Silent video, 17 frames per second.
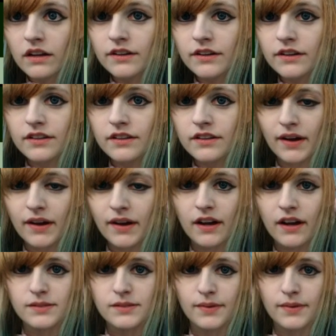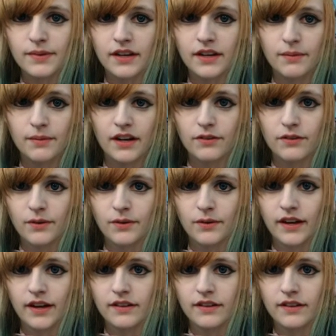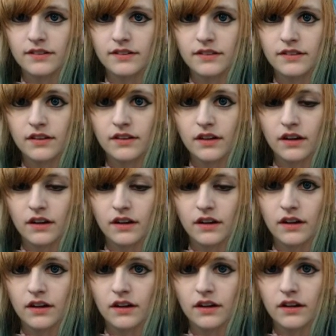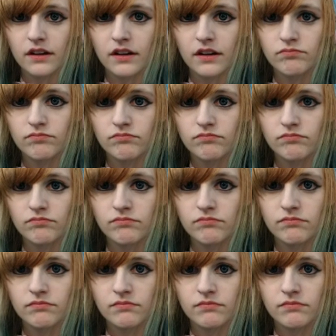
Did you see my husband? He made it through, yes. Um,